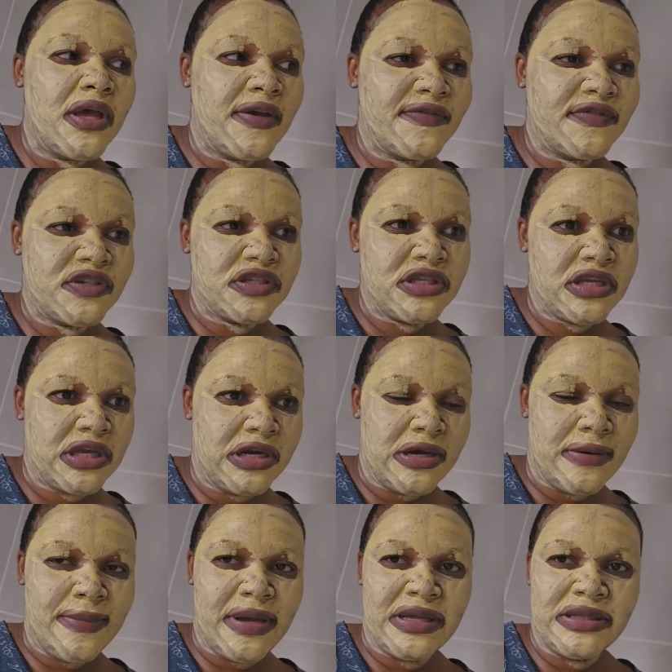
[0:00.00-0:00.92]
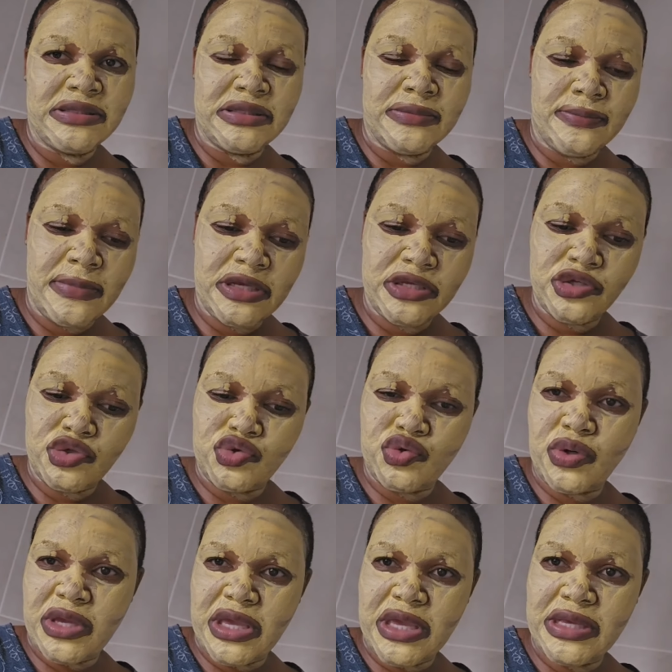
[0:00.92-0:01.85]
i've just had amanzi manje
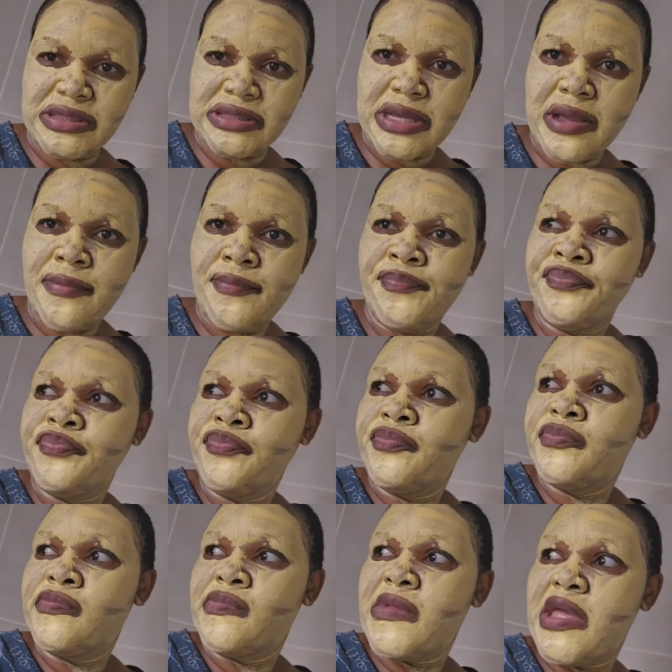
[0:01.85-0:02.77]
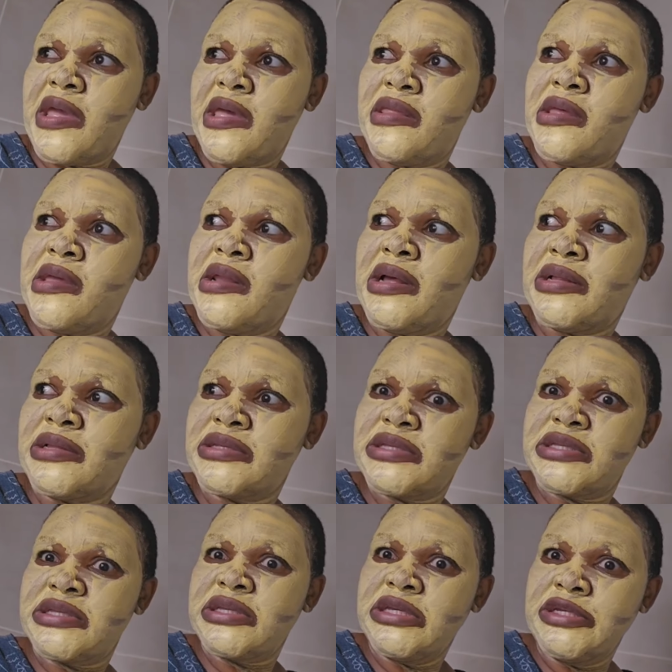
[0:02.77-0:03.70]
ngizogeza and then i'll
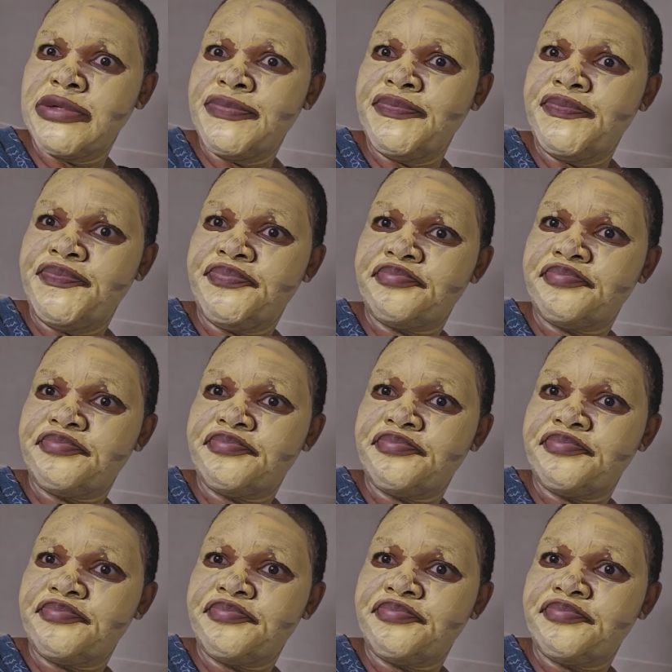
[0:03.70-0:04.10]
see